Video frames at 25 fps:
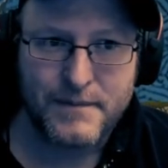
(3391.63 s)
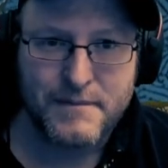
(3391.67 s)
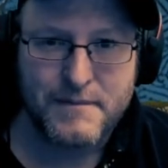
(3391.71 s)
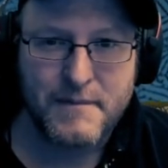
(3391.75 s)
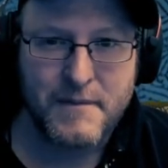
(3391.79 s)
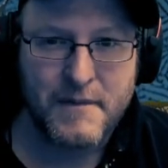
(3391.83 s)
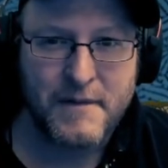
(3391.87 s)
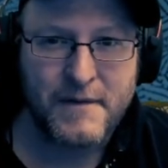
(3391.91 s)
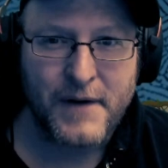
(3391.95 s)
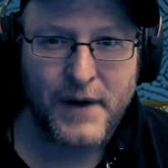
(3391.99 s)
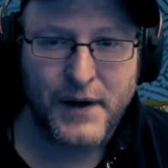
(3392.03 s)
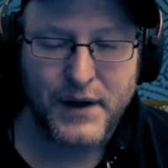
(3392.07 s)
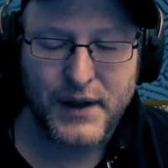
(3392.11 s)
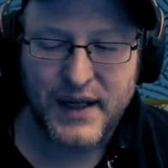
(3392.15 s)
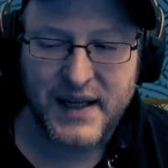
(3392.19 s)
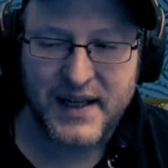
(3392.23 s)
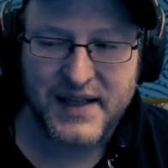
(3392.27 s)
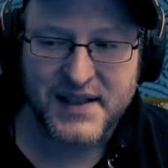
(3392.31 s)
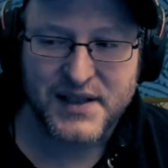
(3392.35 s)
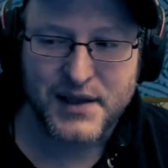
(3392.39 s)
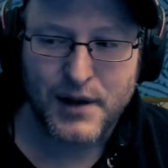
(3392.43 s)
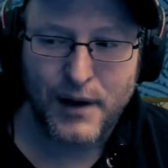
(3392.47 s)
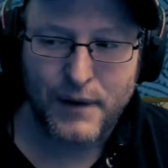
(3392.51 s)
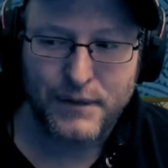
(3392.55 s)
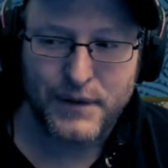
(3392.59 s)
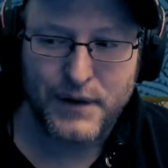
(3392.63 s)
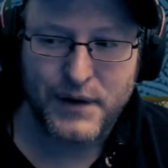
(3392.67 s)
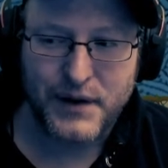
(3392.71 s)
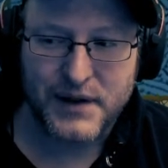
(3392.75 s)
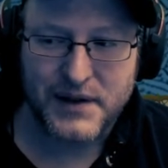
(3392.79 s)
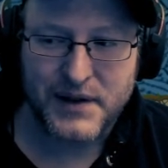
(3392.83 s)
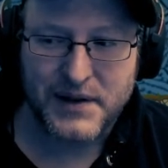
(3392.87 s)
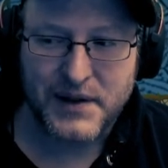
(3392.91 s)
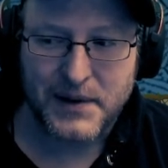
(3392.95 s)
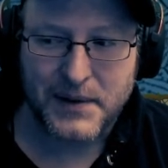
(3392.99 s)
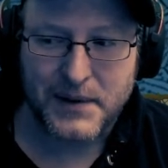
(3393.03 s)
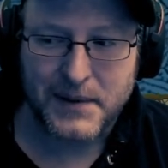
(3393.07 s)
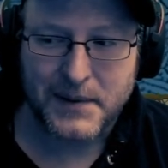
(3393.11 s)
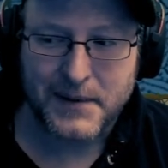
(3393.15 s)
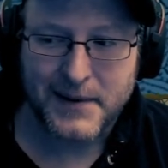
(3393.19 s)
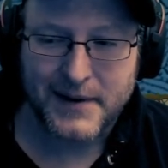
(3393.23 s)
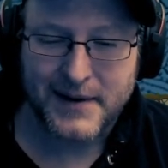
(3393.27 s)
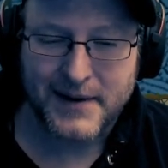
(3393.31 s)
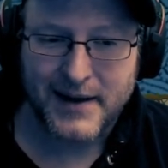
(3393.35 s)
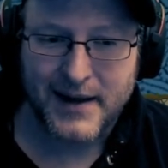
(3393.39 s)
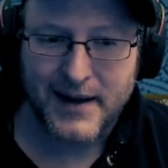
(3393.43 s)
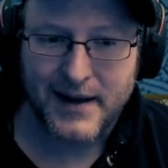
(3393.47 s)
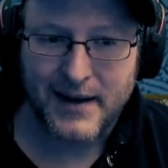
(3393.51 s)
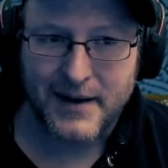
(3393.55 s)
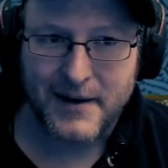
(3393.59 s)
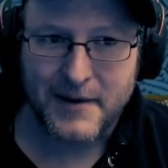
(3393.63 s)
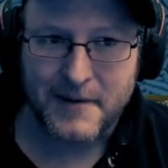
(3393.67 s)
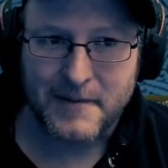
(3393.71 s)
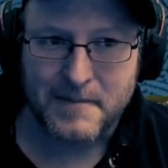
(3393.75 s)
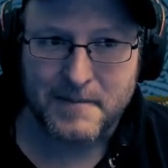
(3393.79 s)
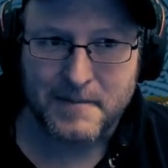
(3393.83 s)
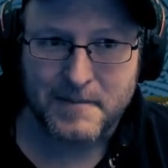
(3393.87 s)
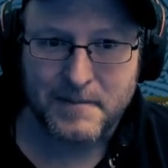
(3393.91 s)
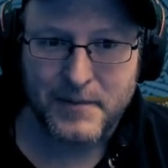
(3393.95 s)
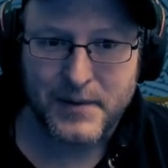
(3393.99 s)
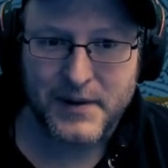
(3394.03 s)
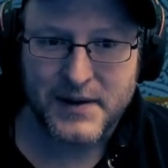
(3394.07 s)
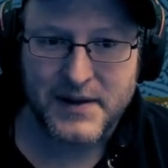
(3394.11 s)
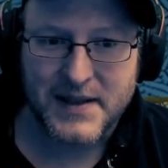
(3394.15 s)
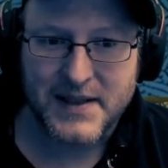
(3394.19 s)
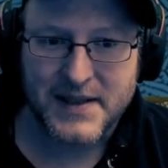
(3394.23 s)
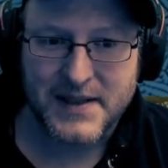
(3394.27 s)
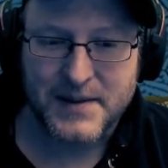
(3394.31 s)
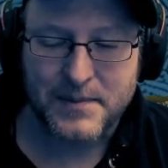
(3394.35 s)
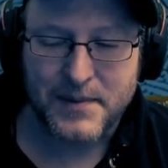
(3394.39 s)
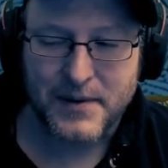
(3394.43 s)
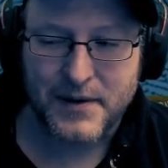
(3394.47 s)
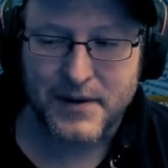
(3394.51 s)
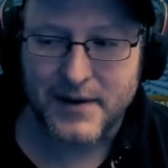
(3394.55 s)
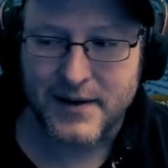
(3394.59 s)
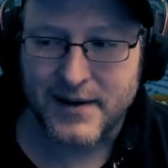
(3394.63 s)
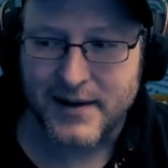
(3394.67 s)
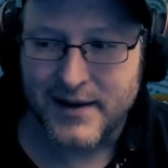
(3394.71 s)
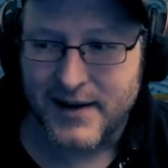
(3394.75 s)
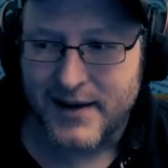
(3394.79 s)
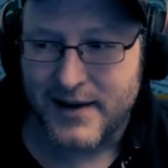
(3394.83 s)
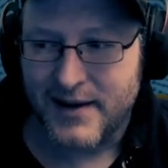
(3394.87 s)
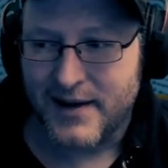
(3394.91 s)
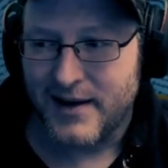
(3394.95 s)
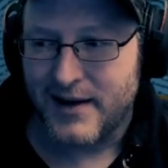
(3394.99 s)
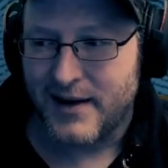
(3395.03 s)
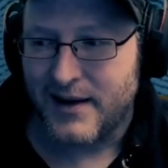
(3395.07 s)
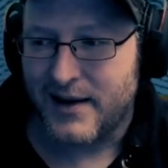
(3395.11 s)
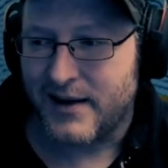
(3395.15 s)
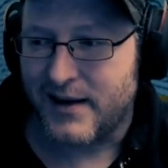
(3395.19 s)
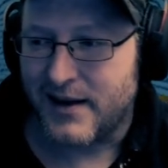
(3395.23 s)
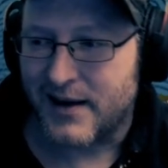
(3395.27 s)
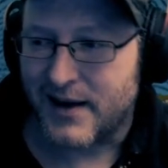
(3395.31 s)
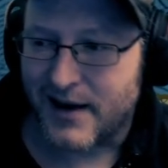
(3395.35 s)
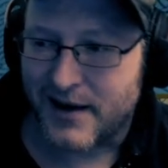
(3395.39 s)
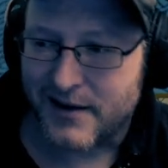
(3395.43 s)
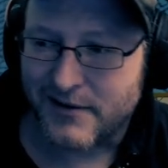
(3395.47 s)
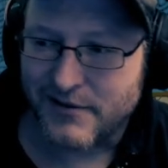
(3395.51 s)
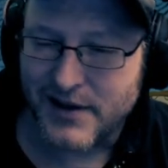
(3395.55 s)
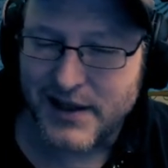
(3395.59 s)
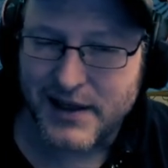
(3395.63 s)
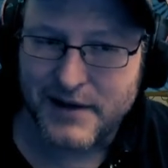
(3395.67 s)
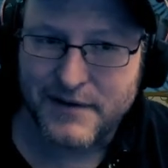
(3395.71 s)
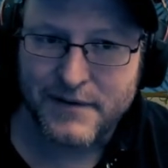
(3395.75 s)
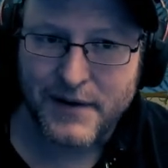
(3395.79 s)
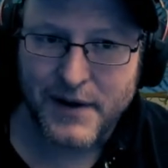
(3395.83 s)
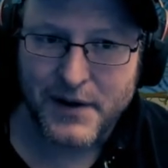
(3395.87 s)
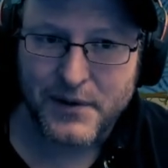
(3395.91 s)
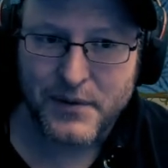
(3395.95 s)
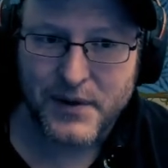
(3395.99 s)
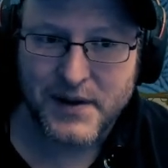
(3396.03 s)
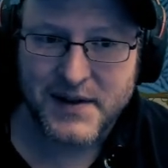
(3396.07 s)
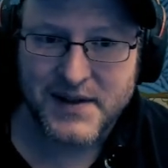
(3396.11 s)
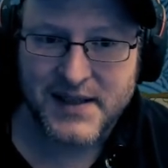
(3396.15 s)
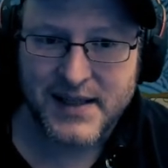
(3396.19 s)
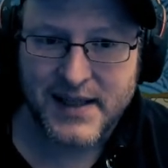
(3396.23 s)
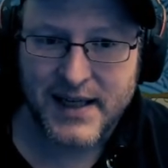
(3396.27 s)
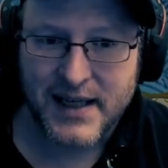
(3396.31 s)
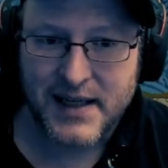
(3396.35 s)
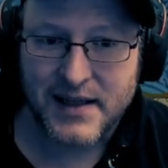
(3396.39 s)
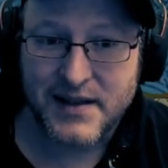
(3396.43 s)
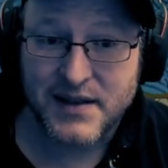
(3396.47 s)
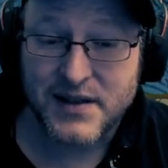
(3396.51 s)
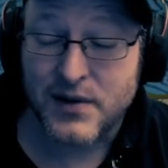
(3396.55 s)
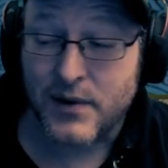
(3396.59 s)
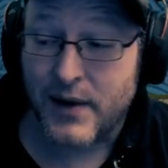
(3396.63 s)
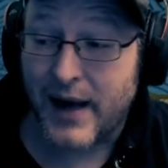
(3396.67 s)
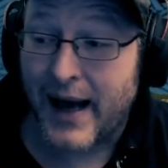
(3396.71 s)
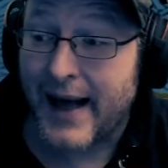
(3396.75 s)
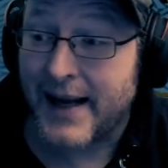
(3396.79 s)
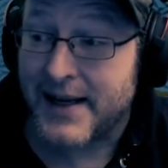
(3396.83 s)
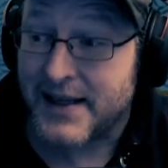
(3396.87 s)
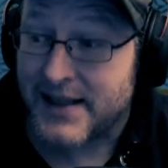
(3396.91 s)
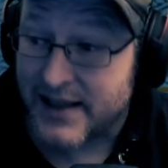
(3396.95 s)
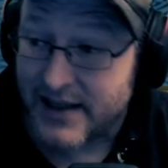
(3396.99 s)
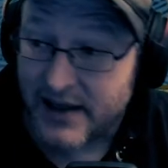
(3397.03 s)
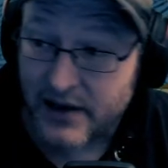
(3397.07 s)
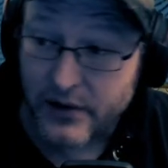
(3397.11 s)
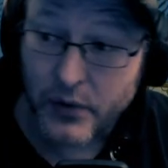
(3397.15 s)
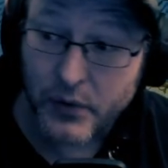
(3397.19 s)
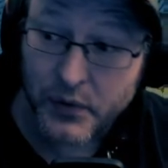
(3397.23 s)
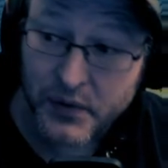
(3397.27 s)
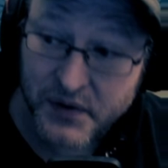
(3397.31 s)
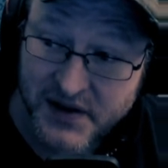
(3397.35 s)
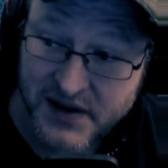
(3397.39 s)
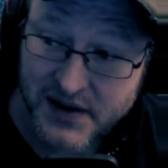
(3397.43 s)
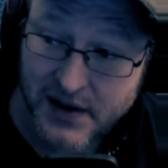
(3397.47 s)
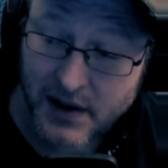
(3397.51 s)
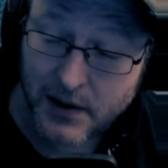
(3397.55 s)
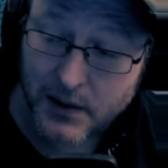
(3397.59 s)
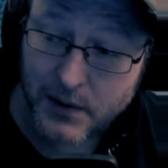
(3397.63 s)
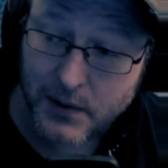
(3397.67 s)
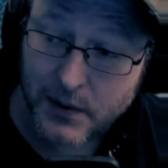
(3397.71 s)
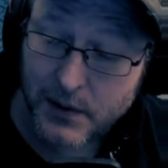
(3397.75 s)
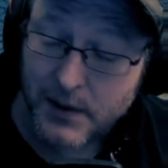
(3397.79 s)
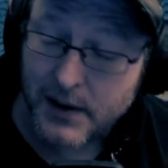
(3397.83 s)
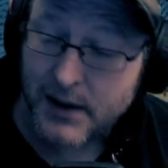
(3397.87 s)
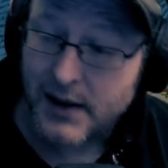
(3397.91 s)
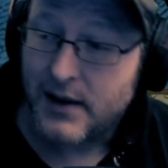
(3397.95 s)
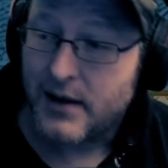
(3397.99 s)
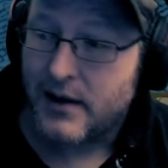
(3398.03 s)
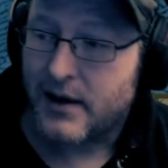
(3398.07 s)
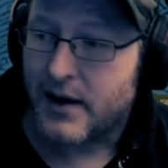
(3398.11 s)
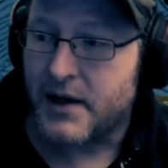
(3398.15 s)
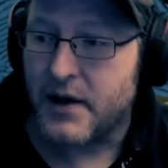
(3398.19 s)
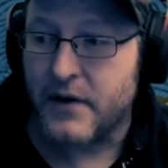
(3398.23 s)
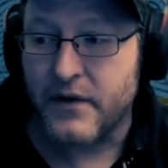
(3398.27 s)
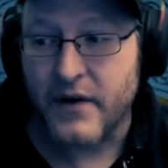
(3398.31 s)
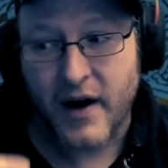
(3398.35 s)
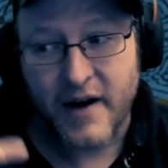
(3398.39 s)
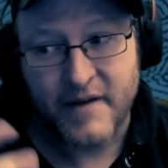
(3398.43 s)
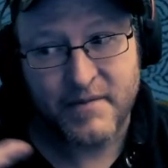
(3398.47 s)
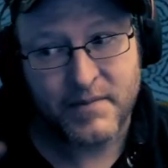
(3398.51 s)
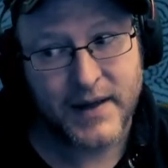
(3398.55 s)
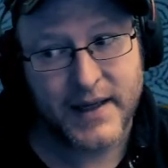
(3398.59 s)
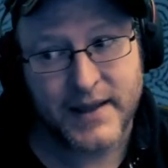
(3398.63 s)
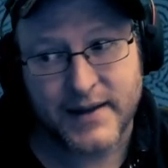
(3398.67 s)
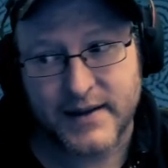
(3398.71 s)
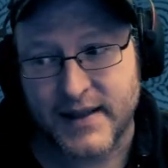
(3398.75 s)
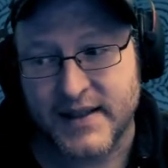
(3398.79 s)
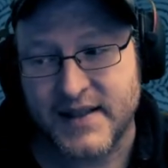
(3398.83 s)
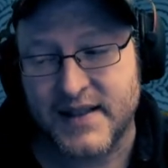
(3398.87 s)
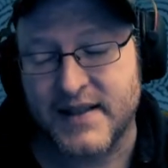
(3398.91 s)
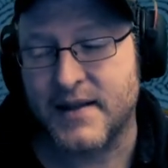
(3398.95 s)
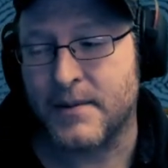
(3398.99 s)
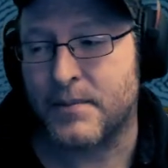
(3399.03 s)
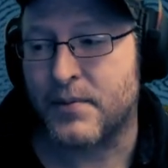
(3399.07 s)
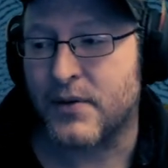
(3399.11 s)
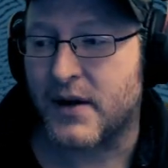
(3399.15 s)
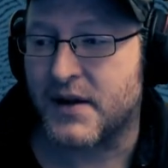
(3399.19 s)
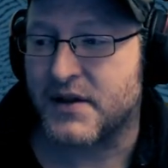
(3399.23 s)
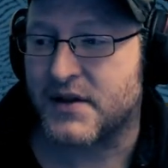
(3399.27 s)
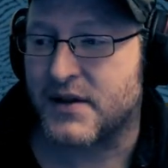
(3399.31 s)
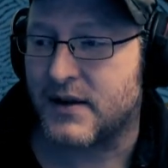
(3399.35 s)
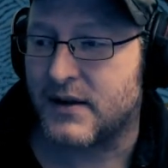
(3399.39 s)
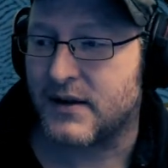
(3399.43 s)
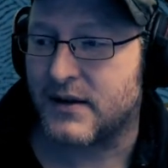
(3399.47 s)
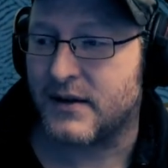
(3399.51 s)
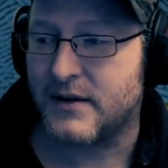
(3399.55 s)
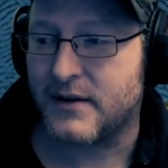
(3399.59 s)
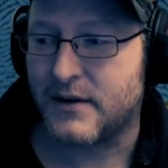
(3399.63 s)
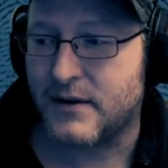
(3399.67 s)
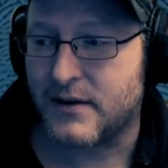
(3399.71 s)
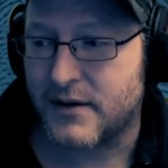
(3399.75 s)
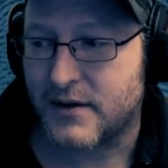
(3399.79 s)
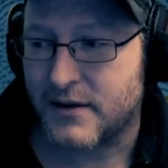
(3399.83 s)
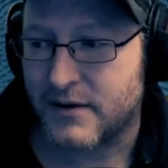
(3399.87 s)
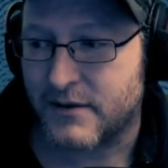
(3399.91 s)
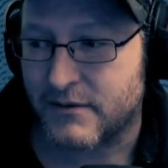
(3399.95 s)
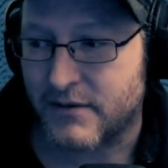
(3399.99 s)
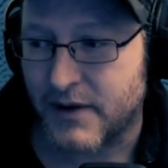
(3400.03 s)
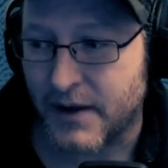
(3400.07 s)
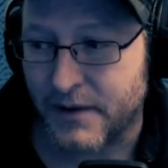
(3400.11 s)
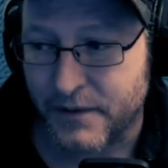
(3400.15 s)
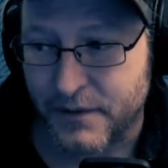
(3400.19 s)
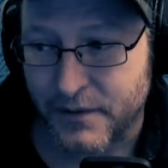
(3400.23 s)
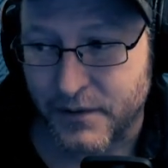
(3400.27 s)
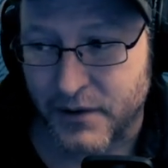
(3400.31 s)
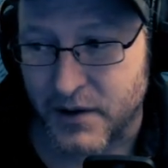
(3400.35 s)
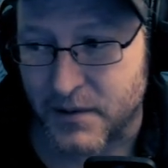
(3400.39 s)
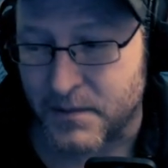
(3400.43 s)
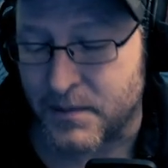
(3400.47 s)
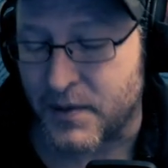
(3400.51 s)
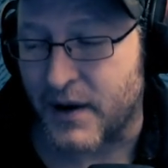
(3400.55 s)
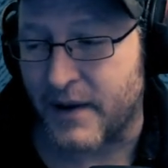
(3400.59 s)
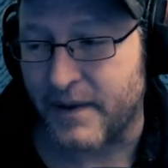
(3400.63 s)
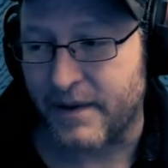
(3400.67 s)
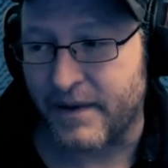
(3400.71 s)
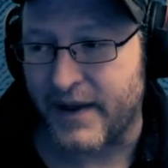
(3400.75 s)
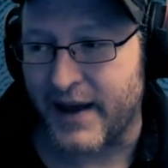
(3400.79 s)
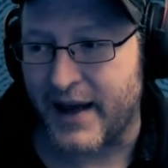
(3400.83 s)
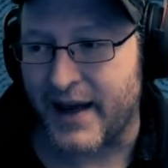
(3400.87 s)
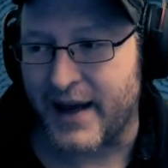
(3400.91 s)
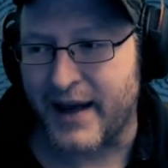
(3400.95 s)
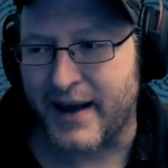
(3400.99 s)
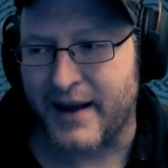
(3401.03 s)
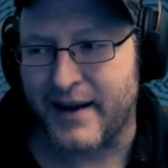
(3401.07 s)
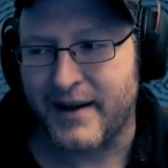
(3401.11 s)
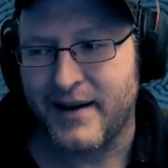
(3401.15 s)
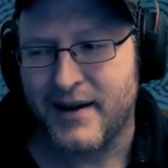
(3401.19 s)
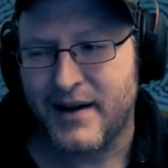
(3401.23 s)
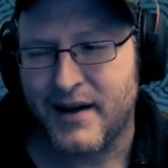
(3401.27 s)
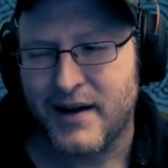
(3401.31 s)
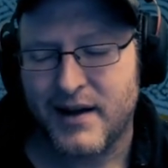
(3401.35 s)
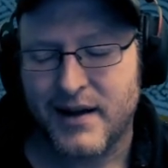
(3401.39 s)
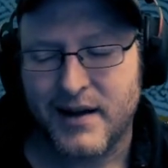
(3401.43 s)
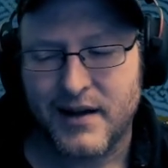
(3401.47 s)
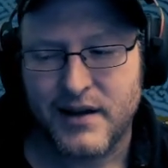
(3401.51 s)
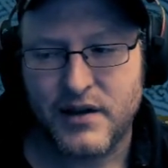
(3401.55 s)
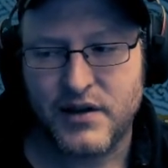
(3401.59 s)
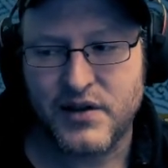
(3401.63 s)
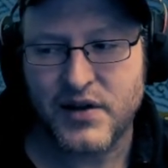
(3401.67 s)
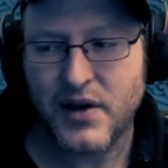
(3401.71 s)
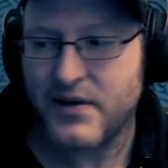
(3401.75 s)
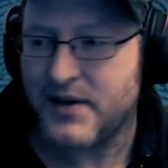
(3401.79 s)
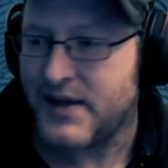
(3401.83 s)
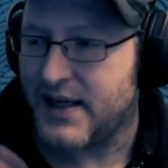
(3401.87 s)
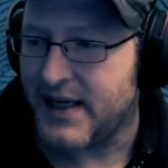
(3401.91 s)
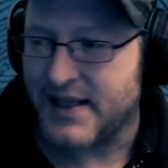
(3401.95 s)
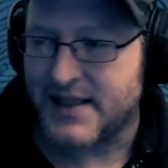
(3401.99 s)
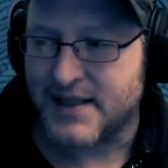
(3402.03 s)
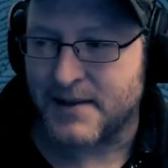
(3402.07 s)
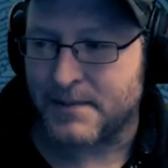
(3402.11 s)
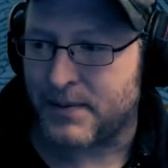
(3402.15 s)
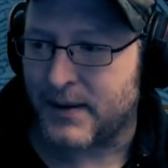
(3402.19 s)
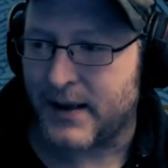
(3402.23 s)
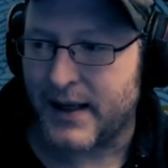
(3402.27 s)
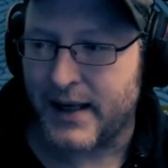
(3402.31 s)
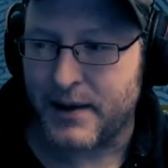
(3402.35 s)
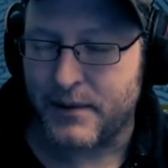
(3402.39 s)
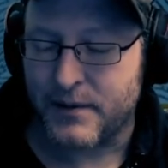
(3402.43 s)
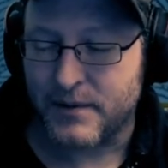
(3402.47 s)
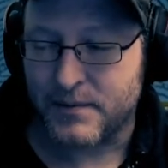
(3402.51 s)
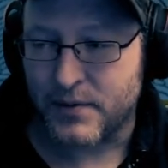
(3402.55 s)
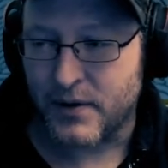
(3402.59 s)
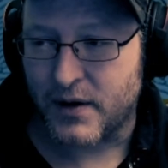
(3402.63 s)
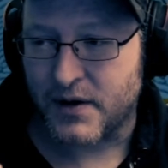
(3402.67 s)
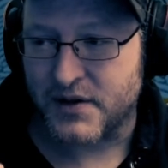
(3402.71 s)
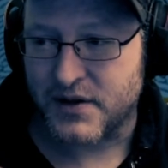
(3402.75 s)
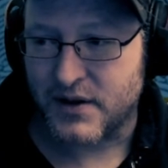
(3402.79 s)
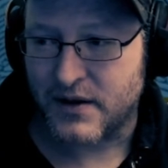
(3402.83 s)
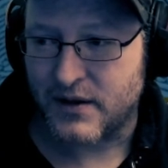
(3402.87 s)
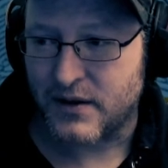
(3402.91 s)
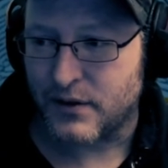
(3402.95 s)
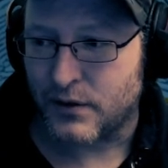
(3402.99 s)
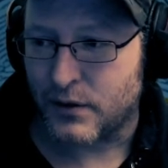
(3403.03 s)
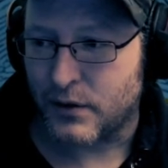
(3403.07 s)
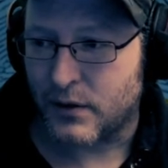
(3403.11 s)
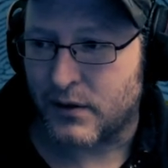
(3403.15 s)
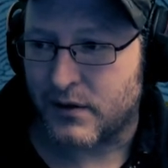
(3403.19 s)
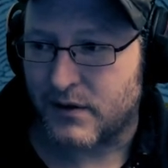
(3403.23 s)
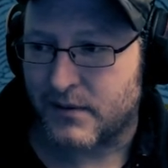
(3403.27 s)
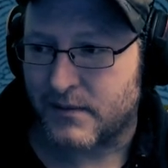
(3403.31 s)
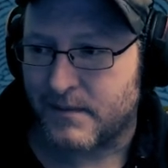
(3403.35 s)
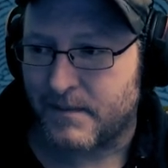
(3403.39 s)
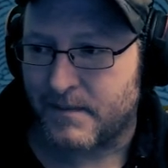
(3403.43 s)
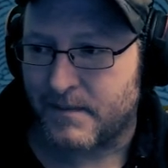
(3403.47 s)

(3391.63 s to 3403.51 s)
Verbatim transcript: funky stuff you can do um, with this spirit. Yeah, really fun one to get into. And also, I know that I played this as a Branch and Claw run through, but there you don't need to play with Branch and Claw